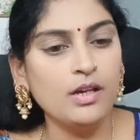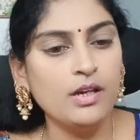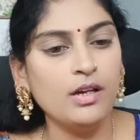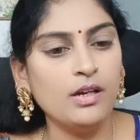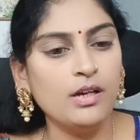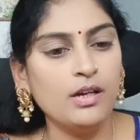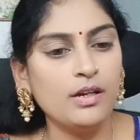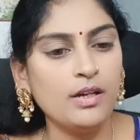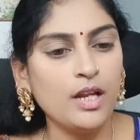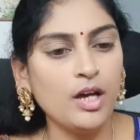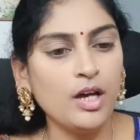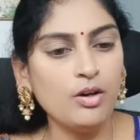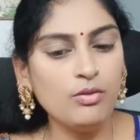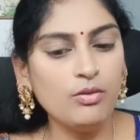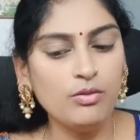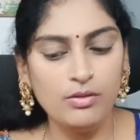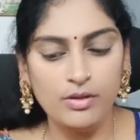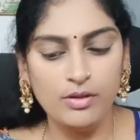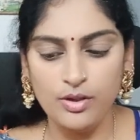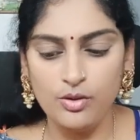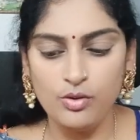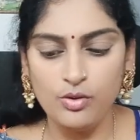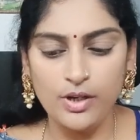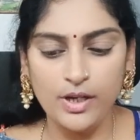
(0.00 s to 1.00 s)
Now
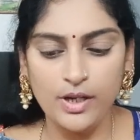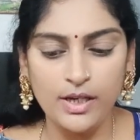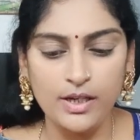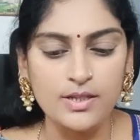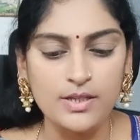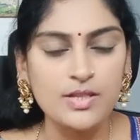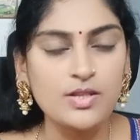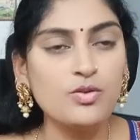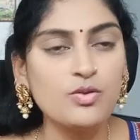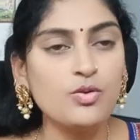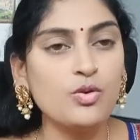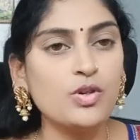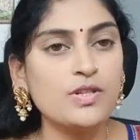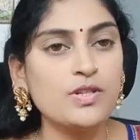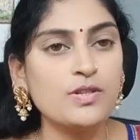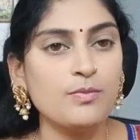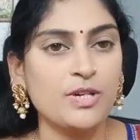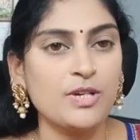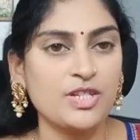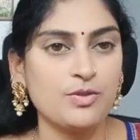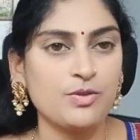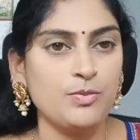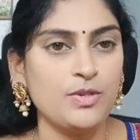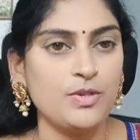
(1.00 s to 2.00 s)
you can, source
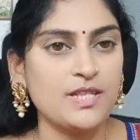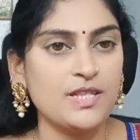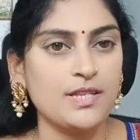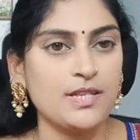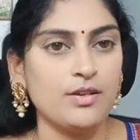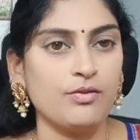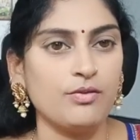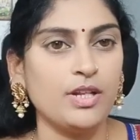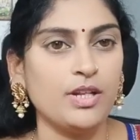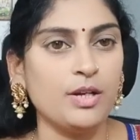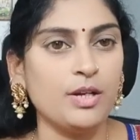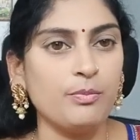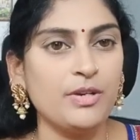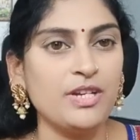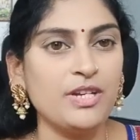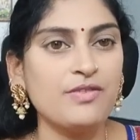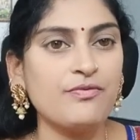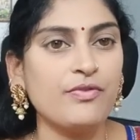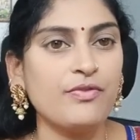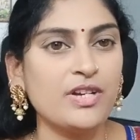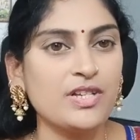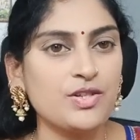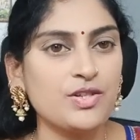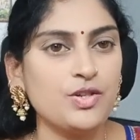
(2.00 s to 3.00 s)
must be saved. That means
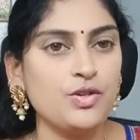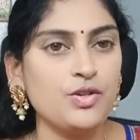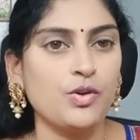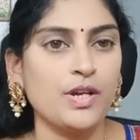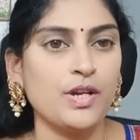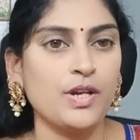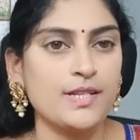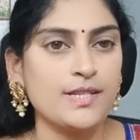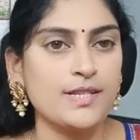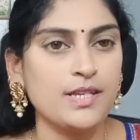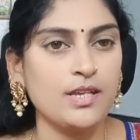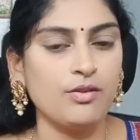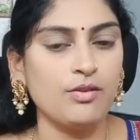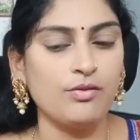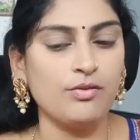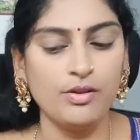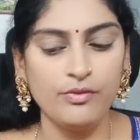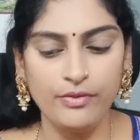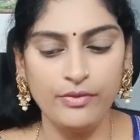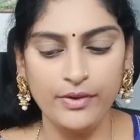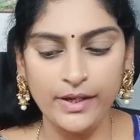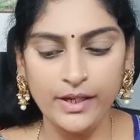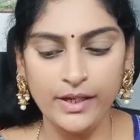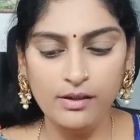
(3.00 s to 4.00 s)
first you can save the
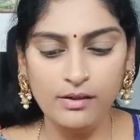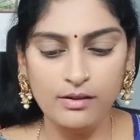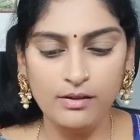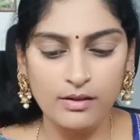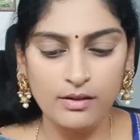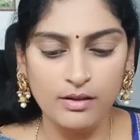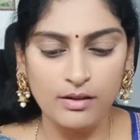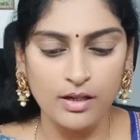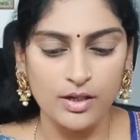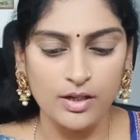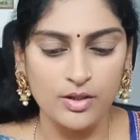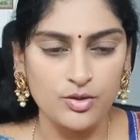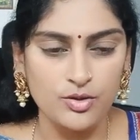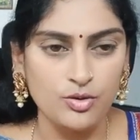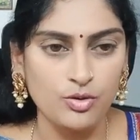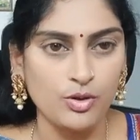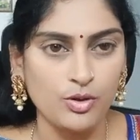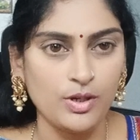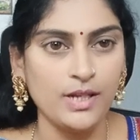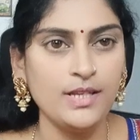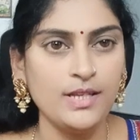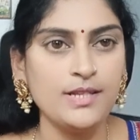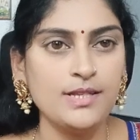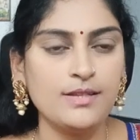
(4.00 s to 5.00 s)
file, Control
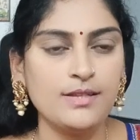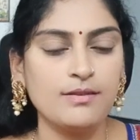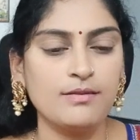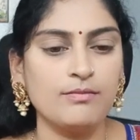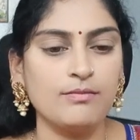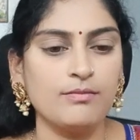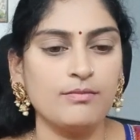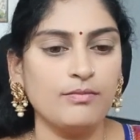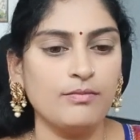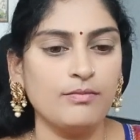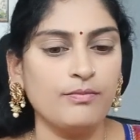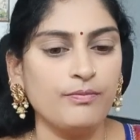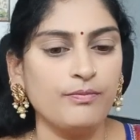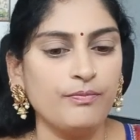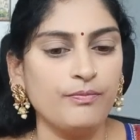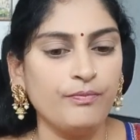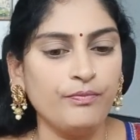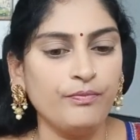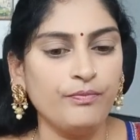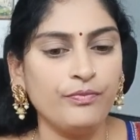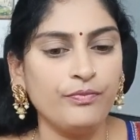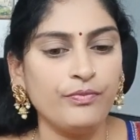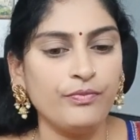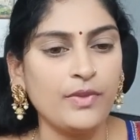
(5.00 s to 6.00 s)
S.
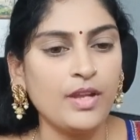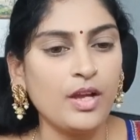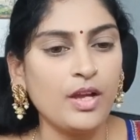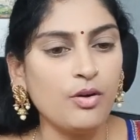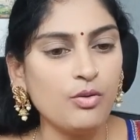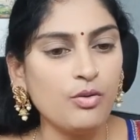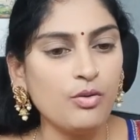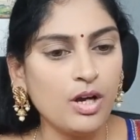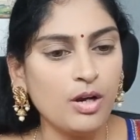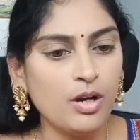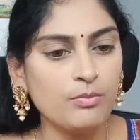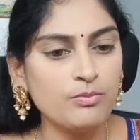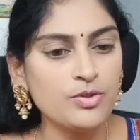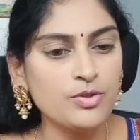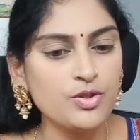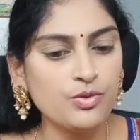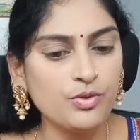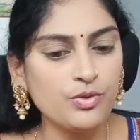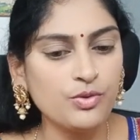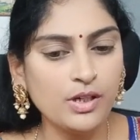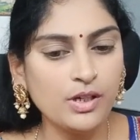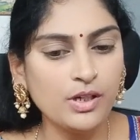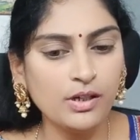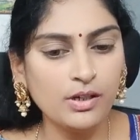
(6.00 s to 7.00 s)
Now come to
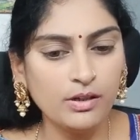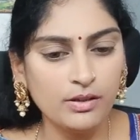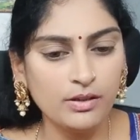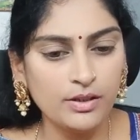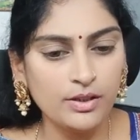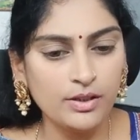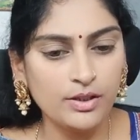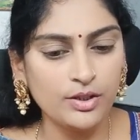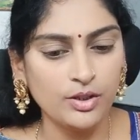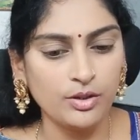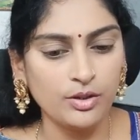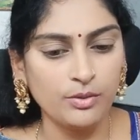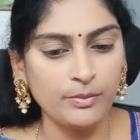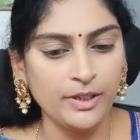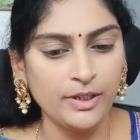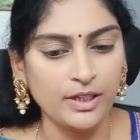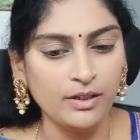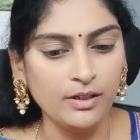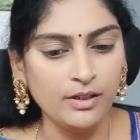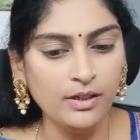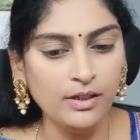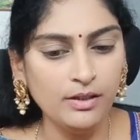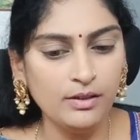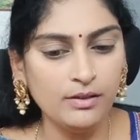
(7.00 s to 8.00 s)
the terminal.